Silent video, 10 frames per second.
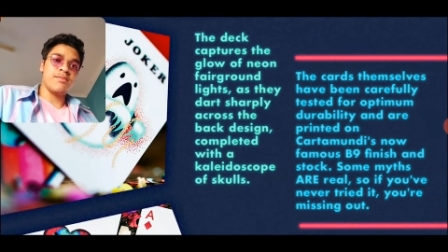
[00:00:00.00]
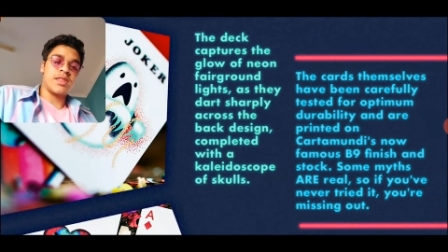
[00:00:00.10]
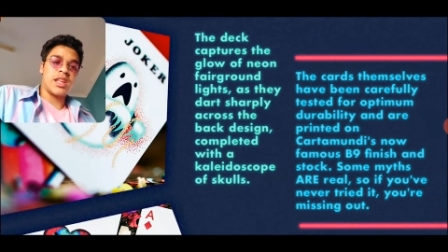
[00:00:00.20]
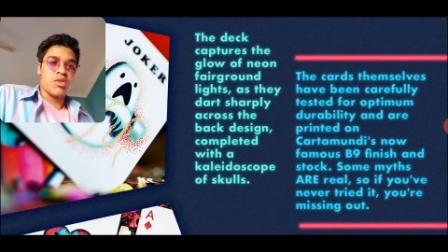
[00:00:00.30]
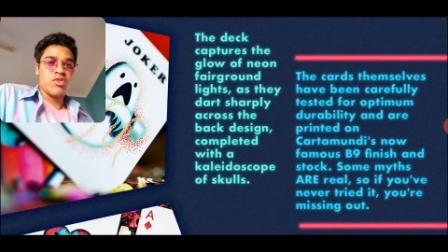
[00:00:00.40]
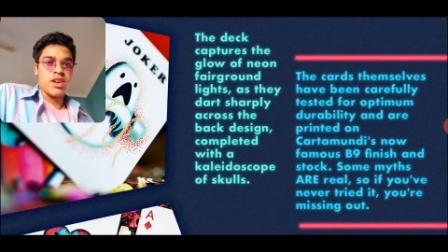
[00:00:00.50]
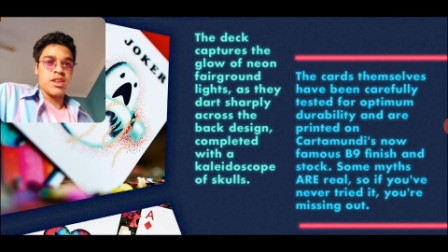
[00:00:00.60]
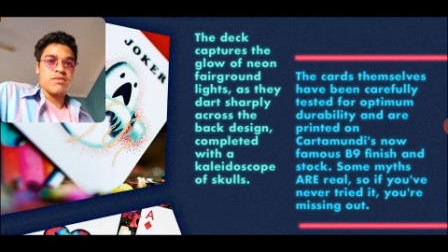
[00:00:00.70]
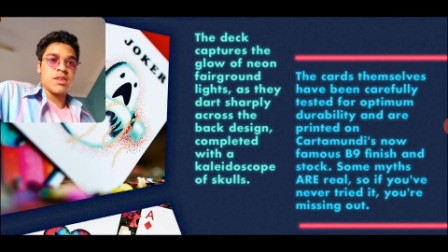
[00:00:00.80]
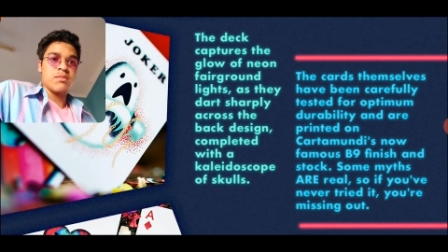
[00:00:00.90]
They don't
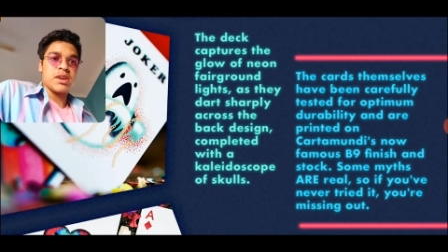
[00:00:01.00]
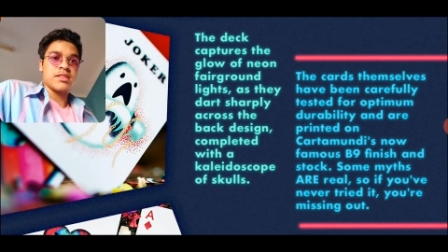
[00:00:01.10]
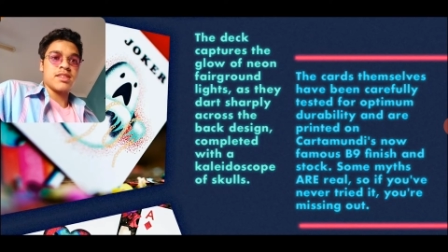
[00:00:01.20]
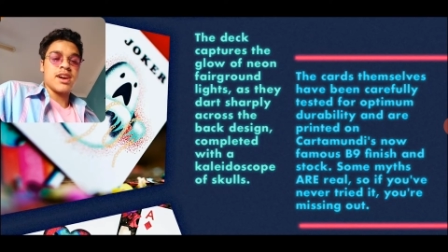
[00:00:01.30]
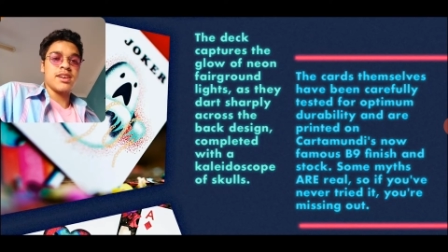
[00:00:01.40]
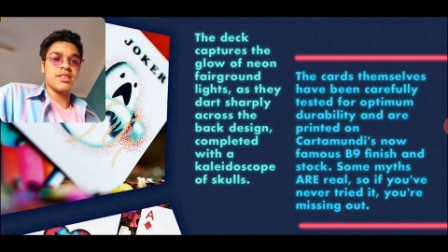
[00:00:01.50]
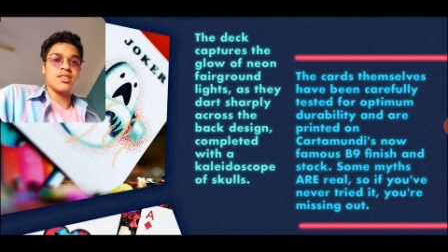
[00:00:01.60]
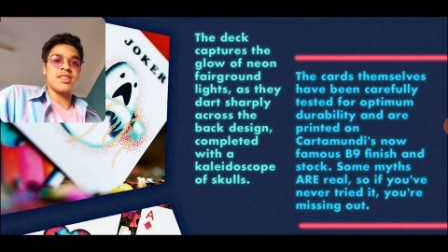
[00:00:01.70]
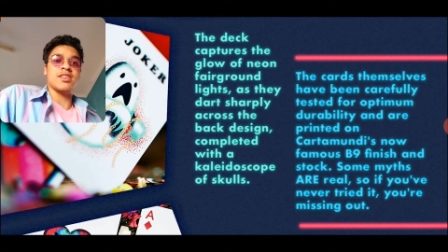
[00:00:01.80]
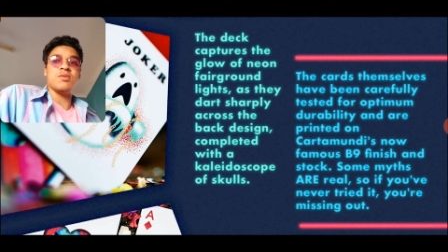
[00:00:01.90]
really fit my style,
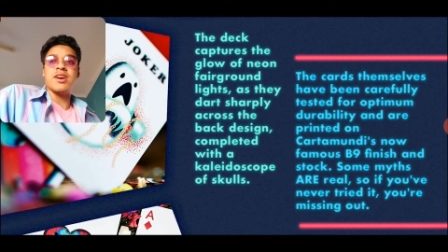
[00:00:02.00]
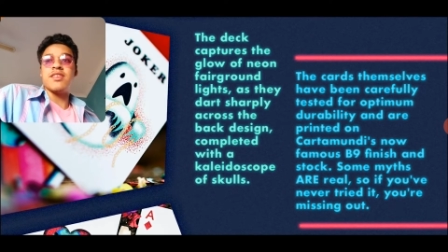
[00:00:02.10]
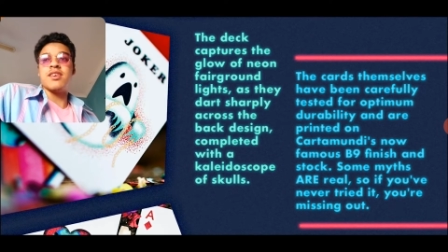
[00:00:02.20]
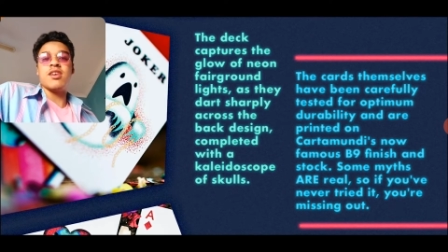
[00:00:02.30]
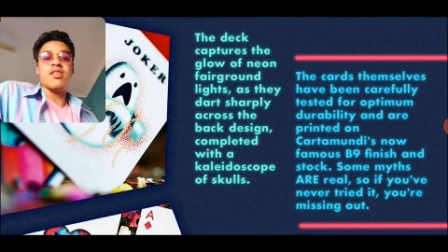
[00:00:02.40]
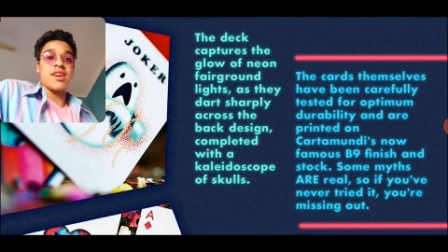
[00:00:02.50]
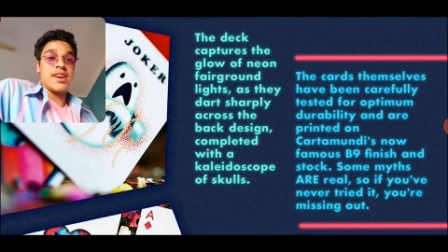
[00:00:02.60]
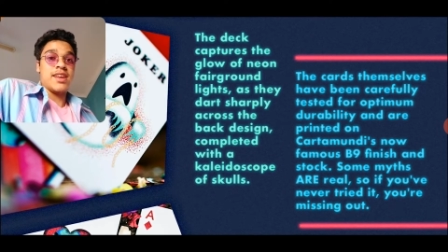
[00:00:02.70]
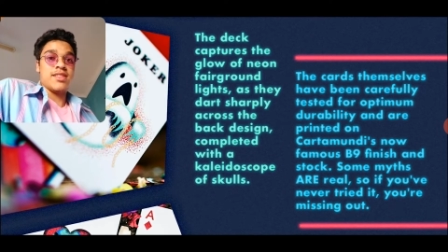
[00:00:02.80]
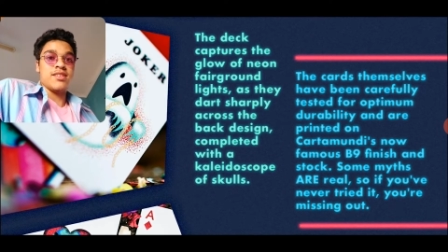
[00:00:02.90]
so that's why they are
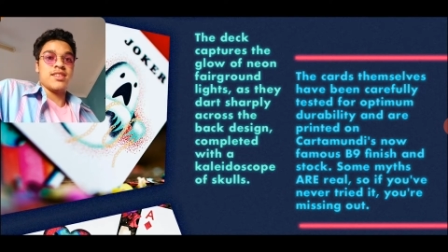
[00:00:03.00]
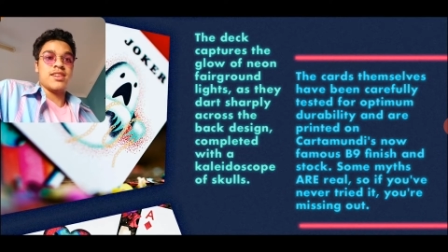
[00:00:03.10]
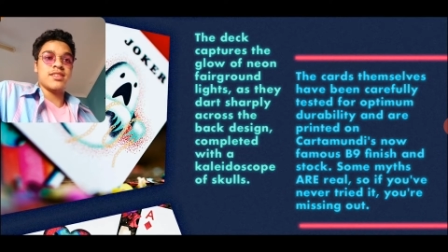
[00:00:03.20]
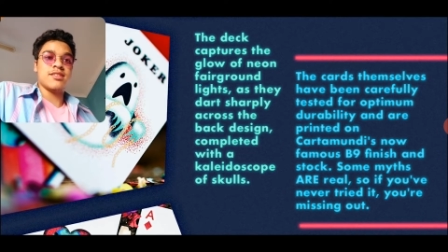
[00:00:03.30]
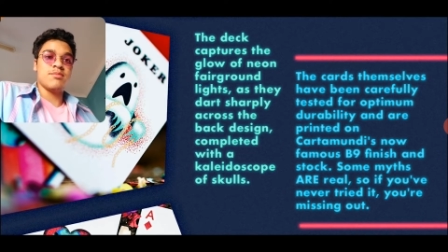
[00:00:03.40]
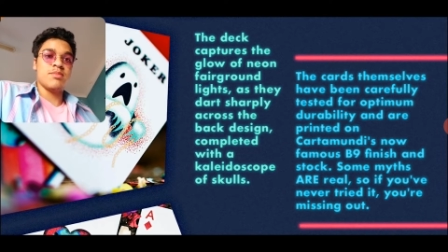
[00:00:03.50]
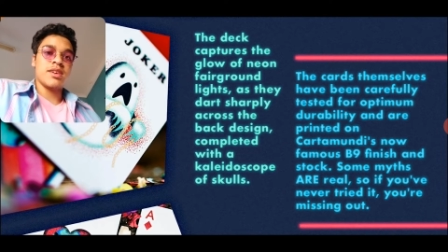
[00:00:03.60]
8th on the list.